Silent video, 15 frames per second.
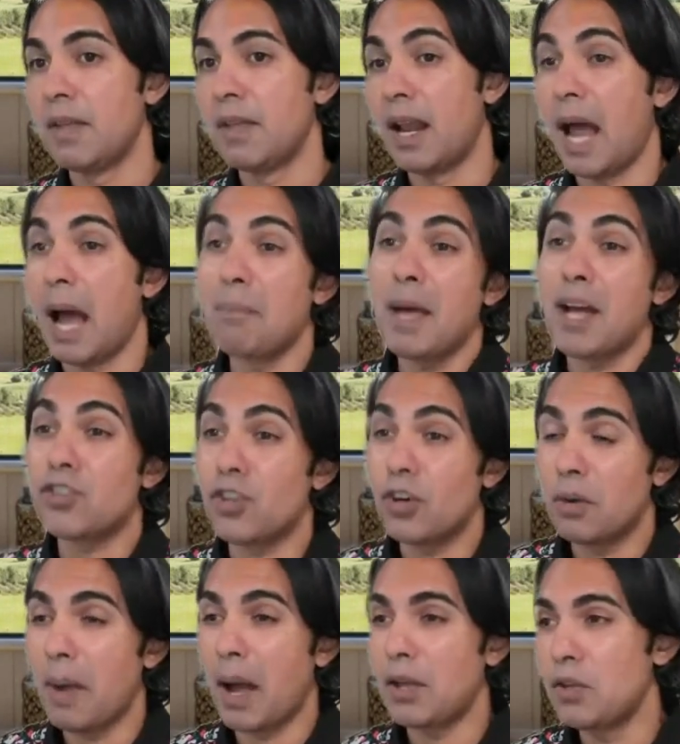And I'm not
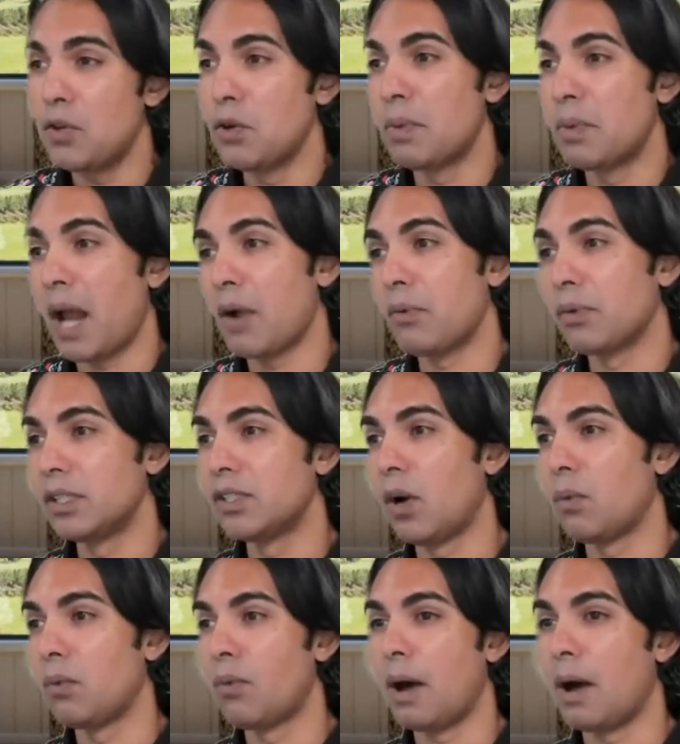sure about you, but I really
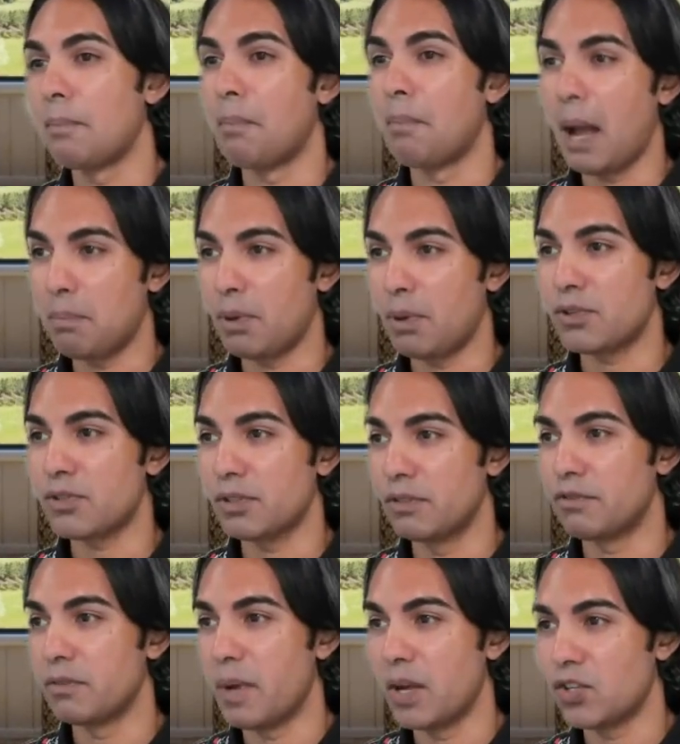don't want my personal
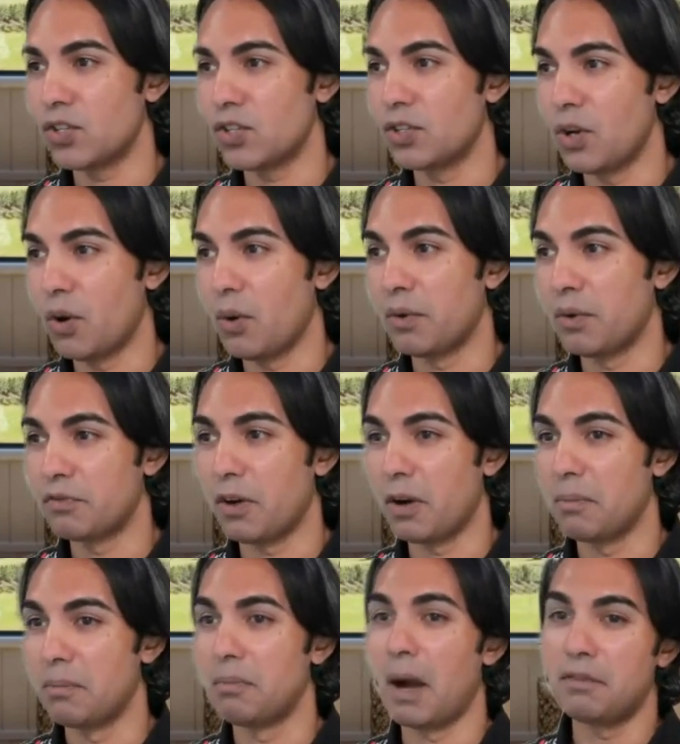information going
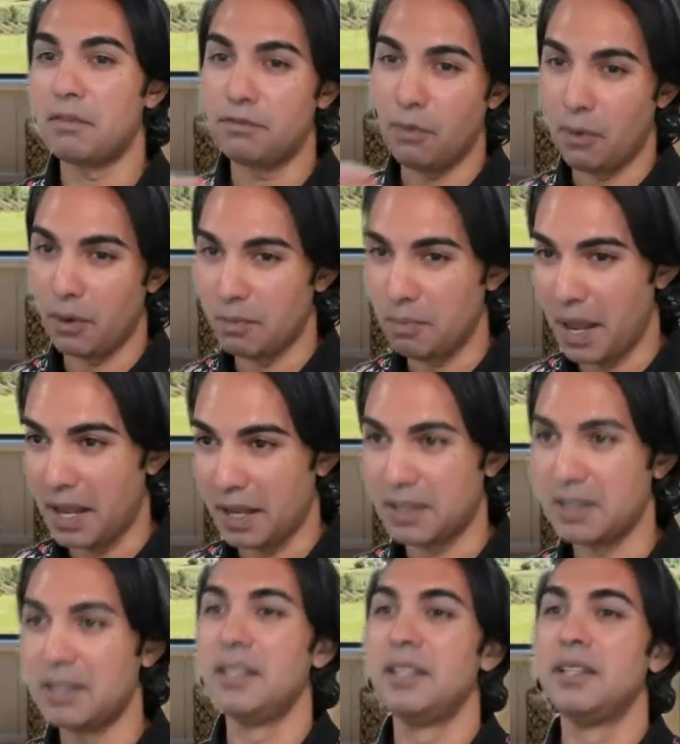from my foreign
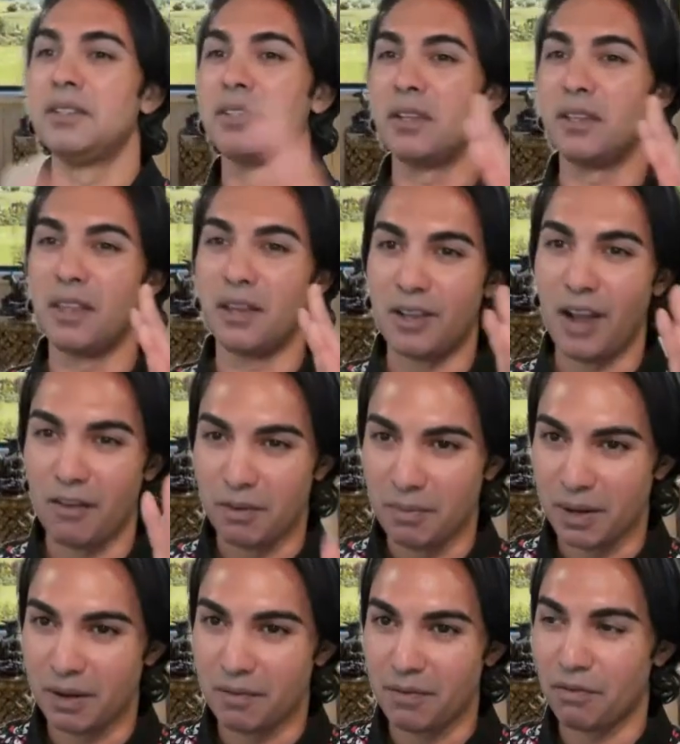bank to the
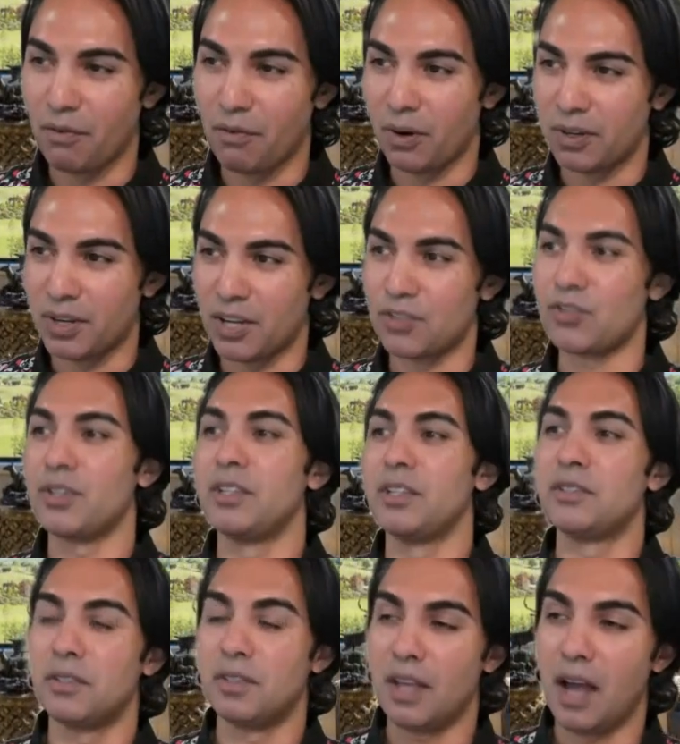government of the foreign country
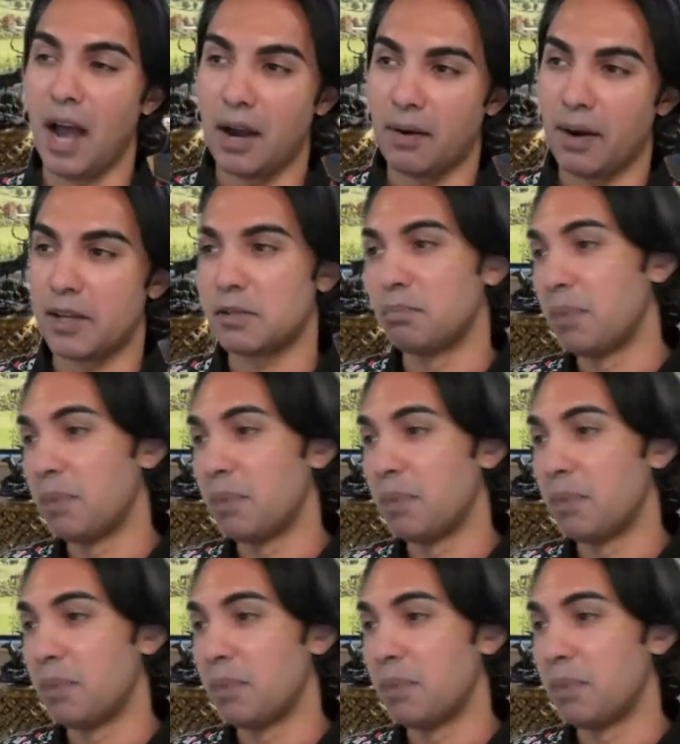to the IRS.